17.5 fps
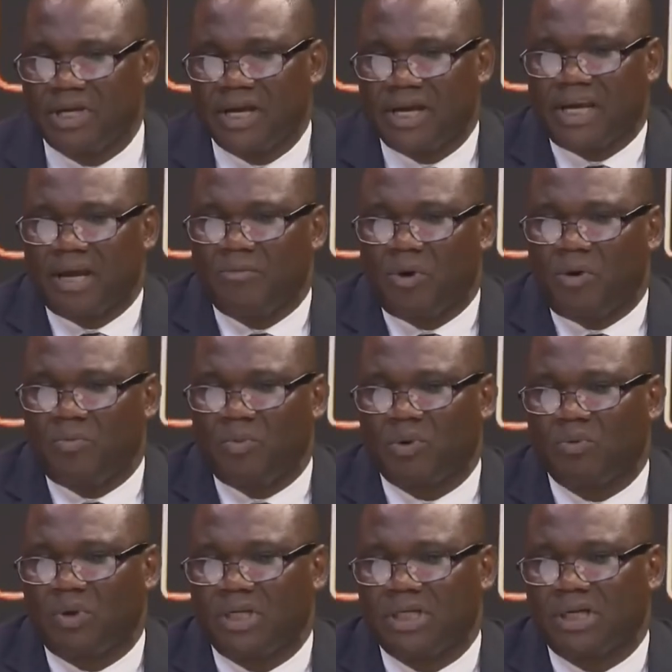came up with
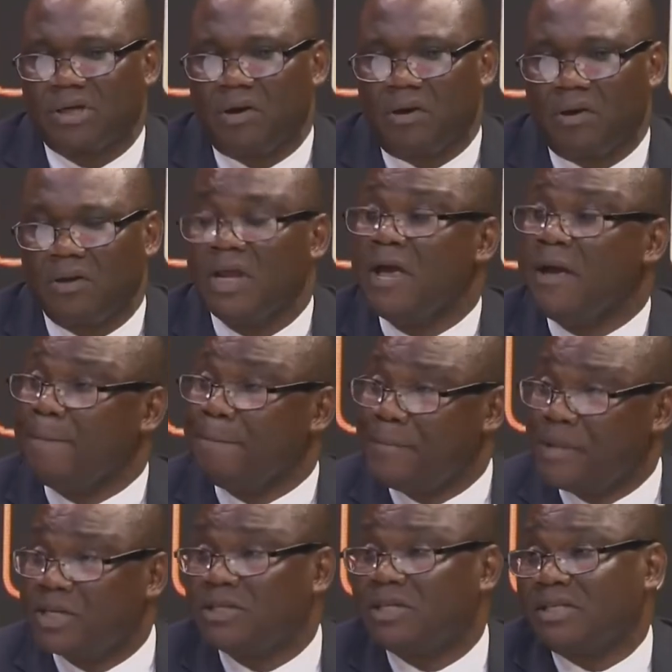what they call
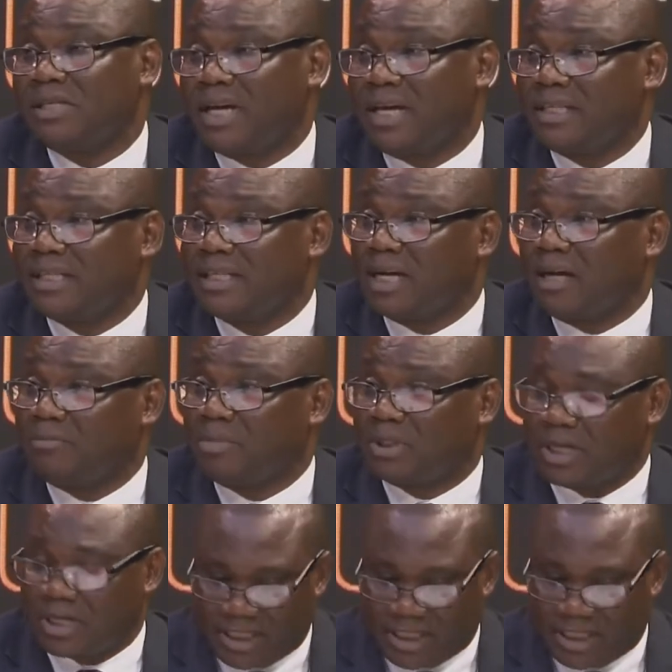big society capital.